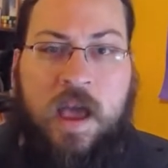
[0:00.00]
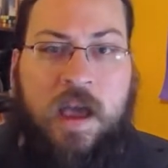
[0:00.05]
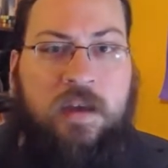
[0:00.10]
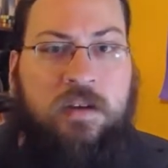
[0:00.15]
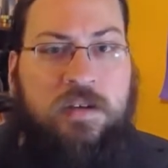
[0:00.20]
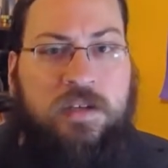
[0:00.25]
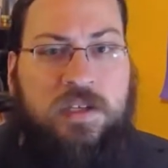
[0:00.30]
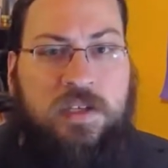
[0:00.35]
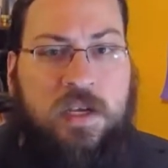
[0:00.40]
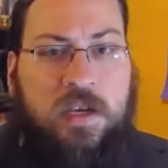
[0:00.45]
and
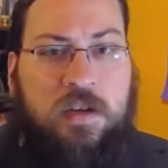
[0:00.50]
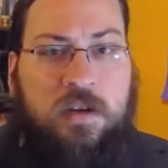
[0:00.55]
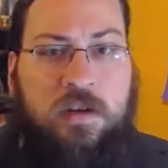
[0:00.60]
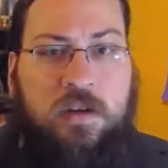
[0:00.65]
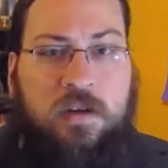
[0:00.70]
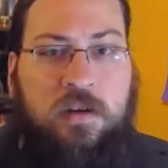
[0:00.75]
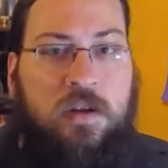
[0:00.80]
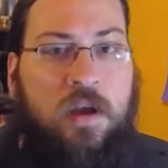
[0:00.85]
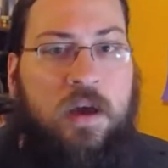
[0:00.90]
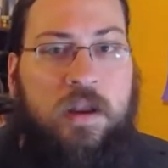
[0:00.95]
a
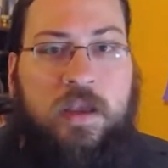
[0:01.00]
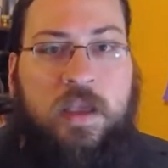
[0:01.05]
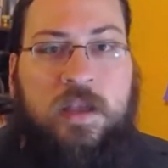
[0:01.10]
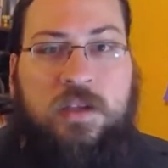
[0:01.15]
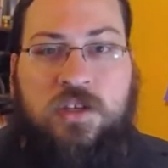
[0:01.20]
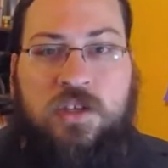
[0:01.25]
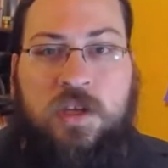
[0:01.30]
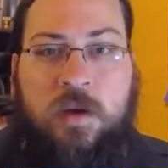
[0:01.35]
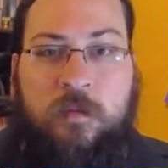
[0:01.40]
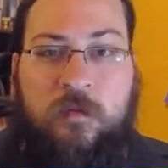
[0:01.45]
sin not
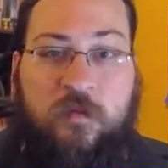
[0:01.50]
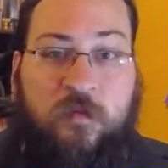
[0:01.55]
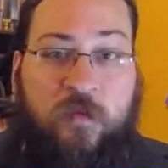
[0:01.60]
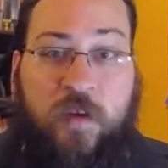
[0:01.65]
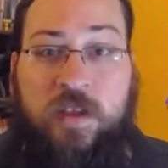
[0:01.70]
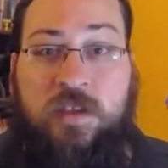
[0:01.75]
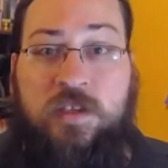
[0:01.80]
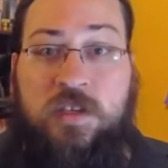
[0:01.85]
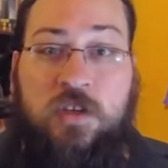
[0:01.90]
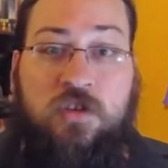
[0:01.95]
against some
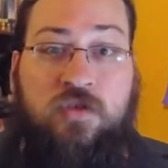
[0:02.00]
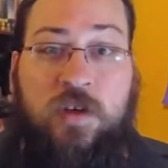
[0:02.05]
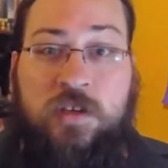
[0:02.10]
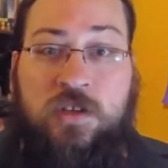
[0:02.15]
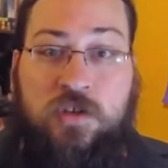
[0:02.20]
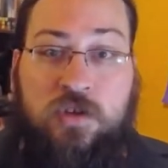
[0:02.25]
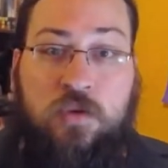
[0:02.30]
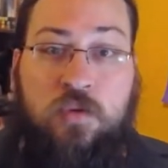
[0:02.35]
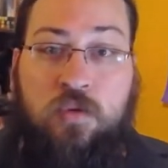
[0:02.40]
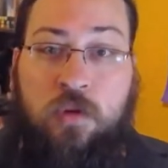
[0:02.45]

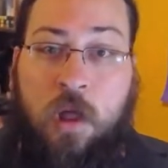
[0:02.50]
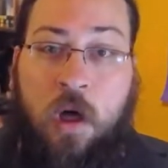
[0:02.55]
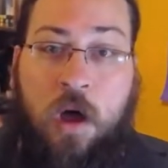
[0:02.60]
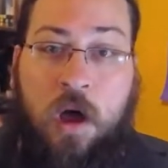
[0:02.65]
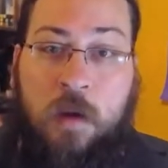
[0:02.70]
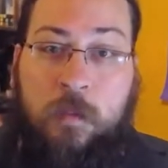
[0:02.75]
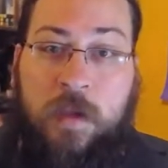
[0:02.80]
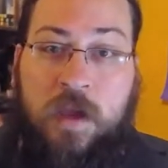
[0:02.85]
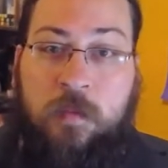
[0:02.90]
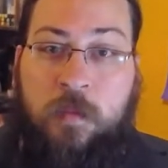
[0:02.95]
fancy-dressed new law
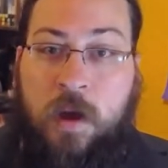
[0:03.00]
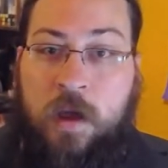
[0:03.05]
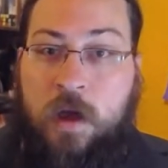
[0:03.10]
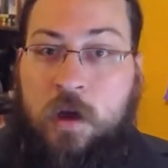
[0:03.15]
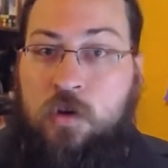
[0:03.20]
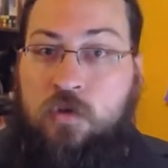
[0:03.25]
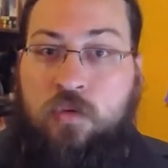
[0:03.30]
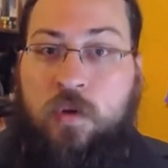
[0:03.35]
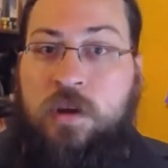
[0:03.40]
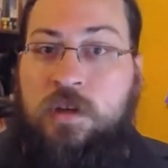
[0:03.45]
made by a
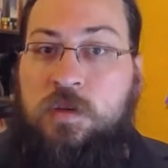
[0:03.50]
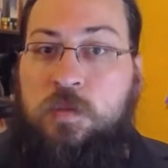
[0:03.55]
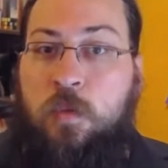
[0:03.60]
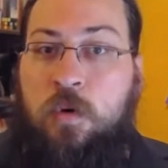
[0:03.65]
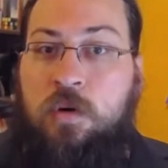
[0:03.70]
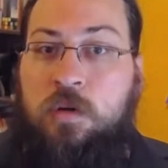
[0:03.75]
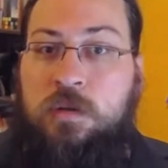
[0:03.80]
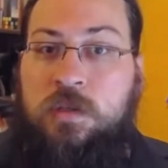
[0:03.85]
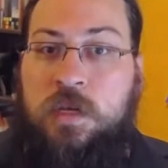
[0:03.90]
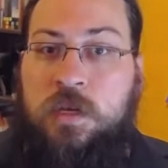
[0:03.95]
great
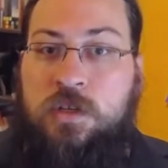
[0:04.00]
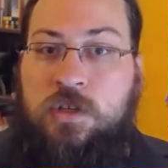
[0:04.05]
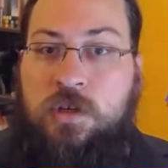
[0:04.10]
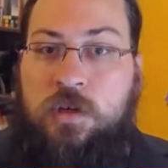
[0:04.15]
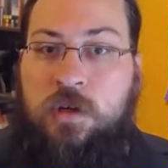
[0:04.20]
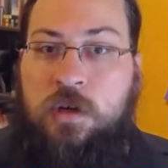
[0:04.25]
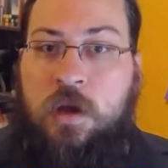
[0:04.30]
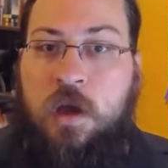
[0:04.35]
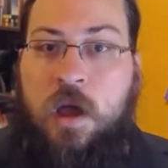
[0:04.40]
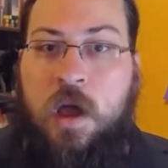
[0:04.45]
moral
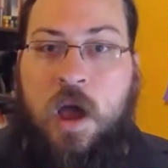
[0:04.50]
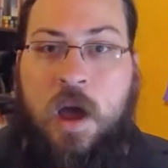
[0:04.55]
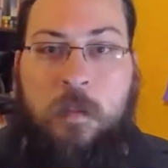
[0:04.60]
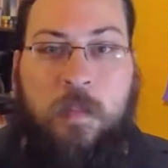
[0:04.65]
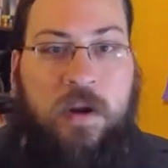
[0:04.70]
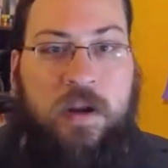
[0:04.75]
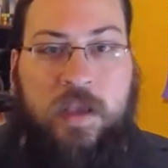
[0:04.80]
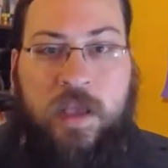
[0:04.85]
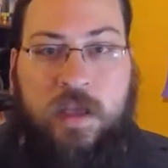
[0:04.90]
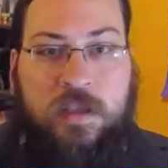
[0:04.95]
teacher,
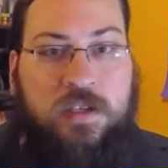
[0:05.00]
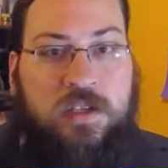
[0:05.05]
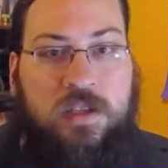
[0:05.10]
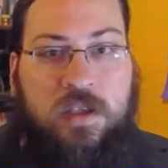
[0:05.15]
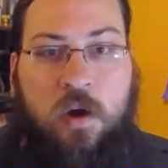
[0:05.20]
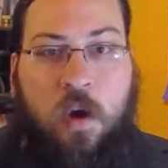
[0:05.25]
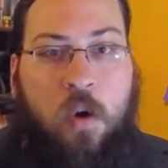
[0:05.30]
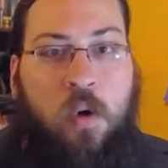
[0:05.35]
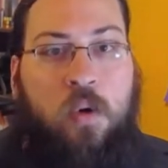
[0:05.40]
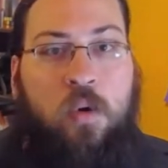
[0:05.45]
but against
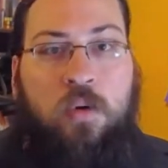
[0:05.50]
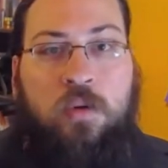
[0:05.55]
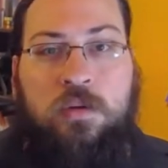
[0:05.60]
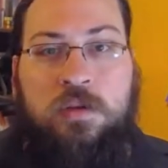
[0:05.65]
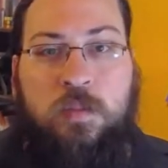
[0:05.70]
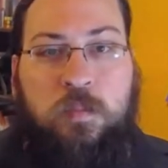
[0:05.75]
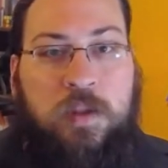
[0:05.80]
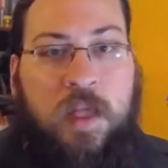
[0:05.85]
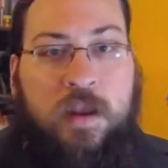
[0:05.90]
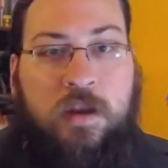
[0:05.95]
the
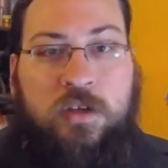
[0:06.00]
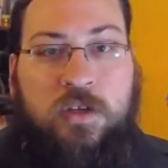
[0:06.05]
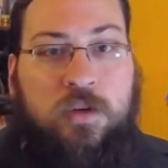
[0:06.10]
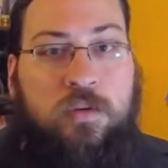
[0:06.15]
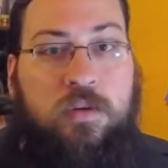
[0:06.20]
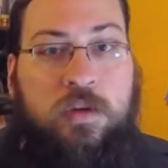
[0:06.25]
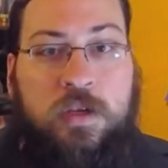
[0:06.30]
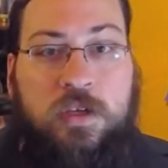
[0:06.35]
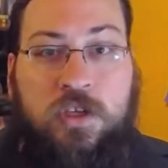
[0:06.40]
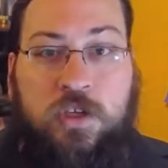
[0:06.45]
old,
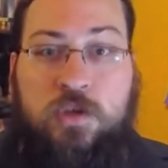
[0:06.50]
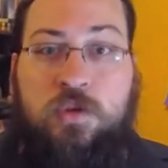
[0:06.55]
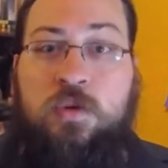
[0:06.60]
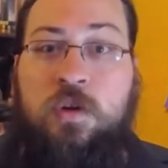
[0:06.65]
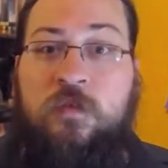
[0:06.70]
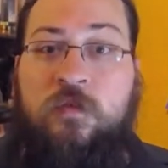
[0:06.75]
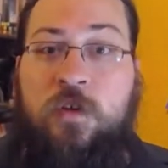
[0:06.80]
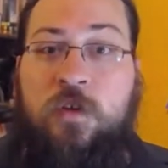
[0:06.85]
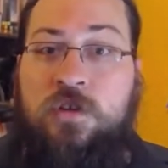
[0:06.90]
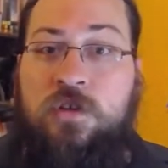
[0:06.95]
platitudinous,
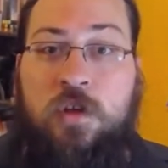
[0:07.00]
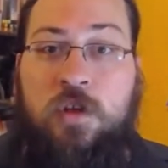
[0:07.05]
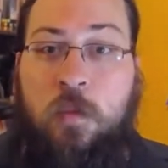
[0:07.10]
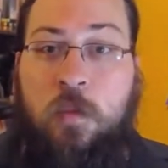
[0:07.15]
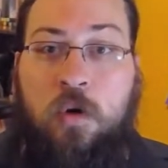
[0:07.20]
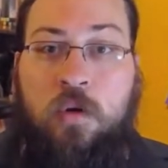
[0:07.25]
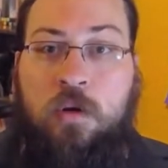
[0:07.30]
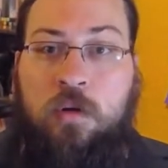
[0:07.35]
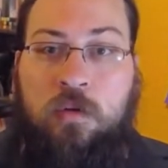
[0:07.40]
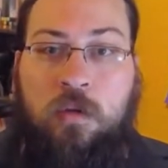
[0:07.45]
universal
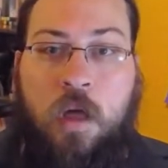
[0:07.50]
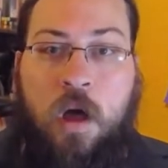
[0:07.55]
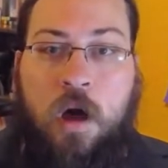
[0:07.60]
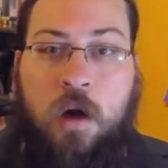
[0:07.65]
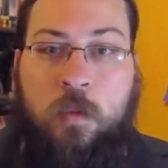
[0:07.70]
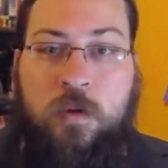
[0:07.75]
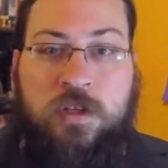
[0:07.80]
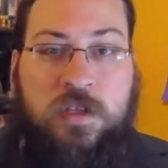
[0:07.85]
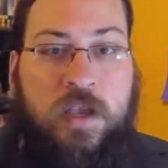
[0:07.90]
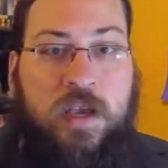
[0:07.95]
moral law
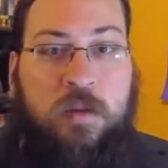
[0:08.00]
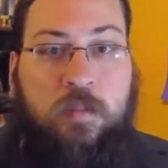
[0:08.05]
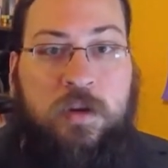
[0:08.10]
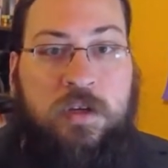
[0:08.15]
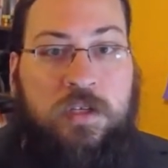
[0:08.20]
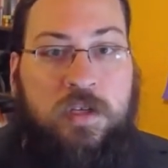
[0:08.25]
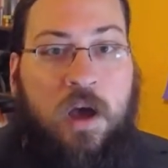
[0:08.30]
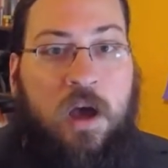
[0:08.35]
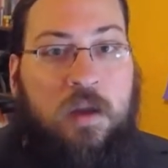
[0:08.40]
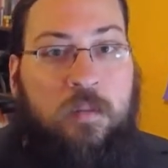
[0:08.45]
which they had been
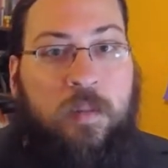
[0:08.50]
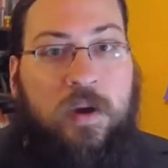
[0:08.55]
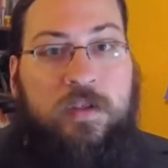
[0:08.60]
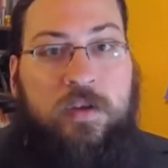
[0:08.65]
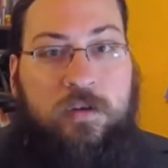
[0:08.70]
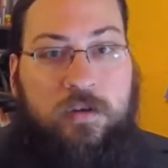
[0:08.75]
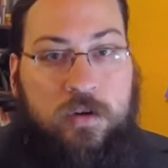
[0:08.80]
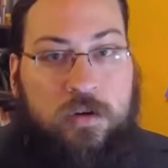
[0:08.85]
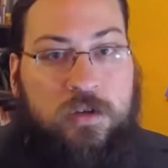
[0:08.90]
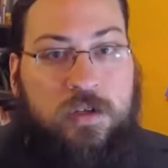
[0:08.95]
taught by
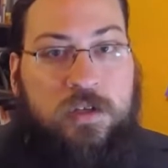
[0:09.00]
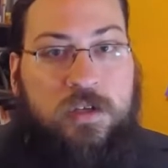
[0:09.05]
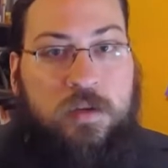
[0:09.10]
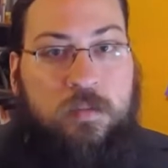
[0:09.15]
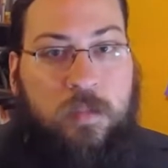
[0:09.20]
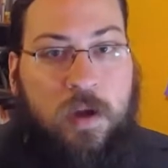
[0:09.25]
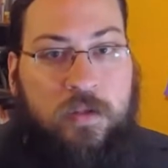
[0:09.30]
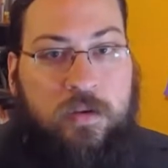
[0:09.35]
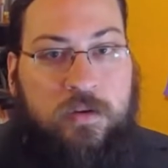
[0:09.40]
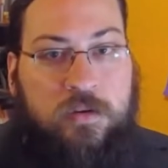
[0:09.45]
their nurses and
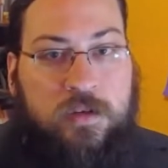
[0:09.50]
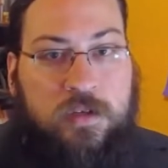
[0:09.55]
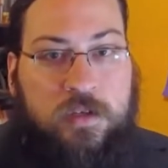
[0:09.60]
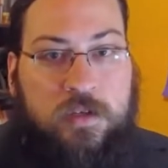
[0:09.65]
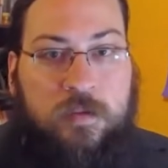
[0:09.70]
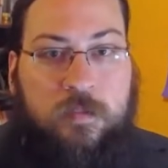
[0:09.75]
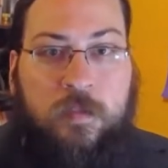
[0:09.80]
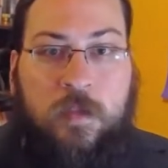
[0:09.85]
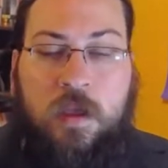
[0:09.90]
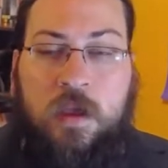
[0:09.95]
mothers.
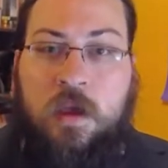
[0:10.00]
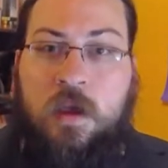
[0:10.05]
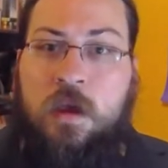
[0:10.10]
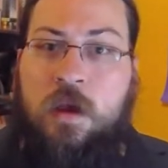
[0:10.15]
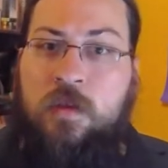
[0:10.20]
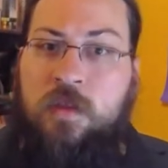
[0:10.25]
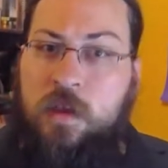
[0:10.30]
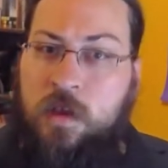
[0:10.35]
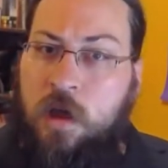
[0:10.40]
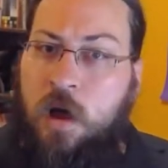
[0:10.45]

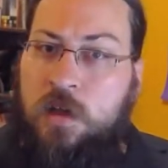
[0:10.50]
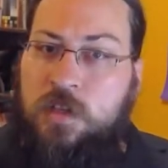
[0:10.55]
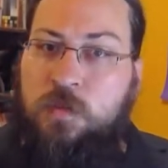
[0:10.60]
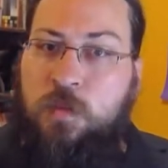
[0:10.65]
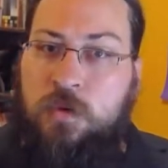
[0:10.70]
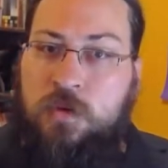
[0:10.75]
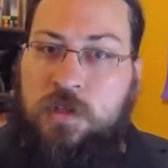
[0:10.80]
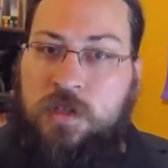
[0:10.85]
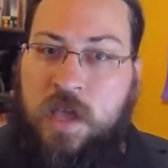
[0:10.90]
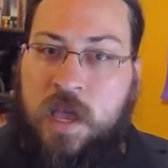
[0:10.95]
The
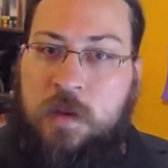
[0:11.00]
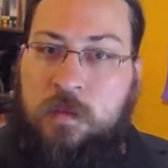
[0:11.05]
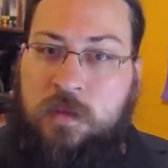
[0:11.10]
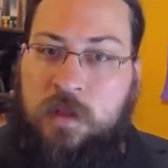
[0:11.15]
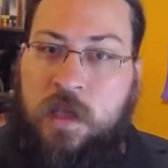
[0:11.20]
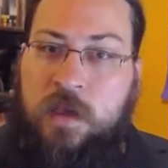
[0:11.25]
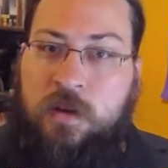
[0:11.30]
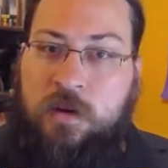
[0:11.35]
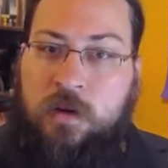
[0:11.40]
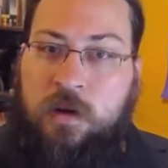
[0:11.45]
Gospels came
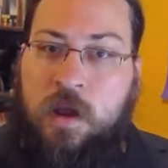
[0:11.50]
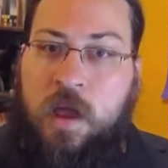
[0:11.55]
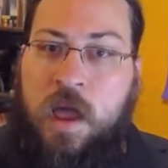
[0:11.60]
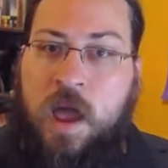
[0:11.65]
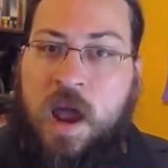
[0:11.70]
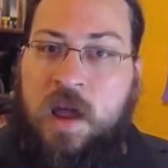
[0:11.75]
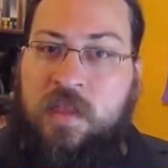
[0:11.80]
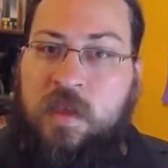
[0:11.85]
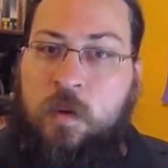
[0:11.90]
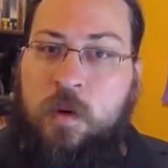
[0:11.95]
later,
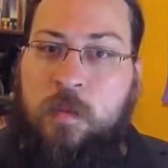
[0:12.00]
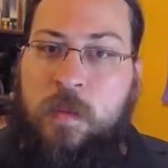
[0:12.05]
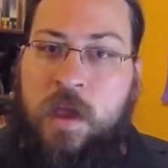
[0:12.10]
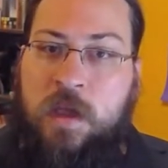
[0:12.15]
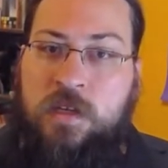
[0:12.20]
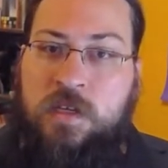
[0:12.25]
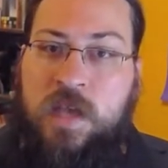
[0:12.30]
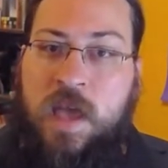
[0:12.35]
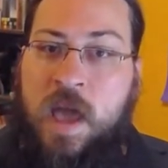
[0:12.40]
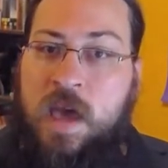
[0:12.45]
and they were
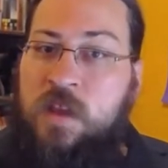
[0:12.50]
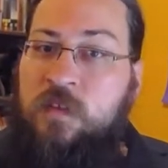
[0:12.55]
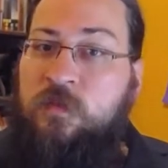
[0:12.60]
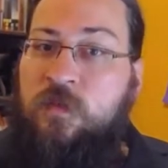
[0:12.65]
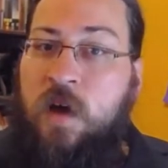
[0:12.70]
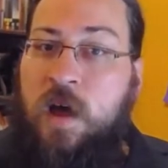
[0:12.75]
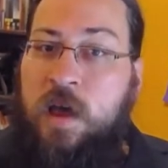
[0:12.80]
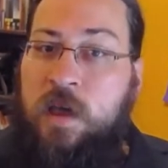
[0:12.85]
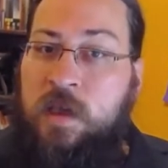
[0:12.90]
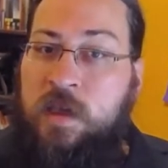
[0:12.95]
made to
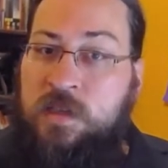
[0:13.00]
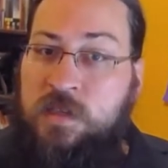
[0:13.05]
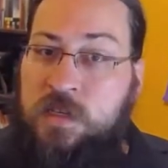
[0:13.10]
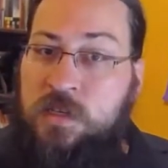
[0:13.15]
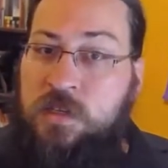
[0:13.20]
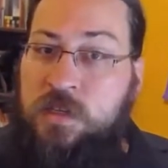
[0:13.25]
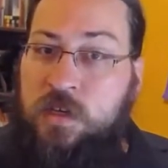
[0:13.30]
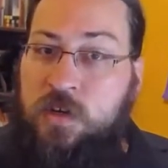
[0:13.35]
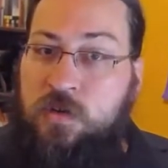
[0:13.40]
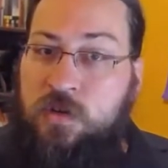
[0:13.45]
edify
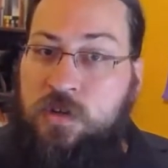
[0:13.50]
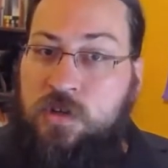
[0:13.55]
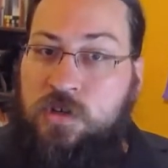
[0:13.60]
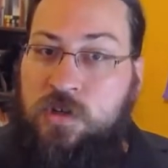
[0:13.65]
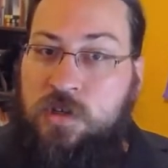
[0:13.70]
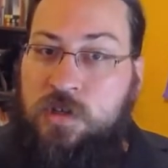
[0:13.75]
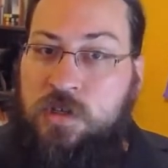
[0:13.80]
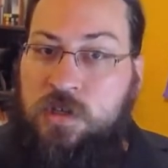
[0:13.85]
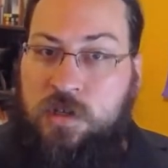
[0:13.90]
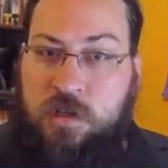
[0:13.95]
existing
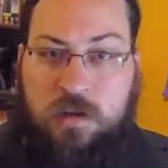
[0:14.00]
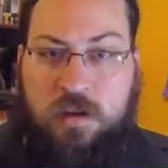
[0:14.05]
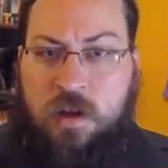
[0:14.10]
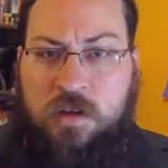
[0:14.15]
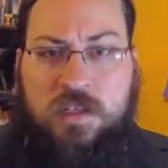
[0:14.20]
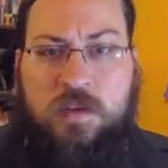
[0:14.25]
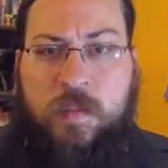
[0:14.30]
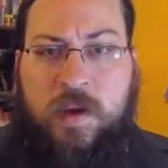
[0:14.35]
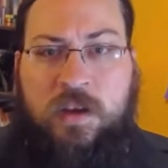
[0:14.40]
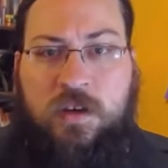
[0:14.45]
Christians, not
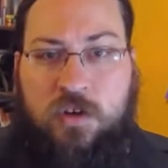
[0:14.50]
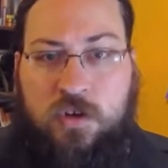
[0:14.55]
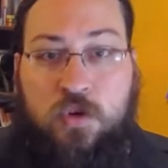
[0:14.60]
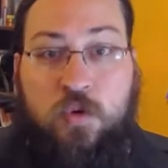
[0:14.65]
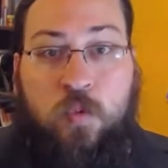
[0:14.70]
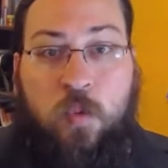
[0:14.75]
to make new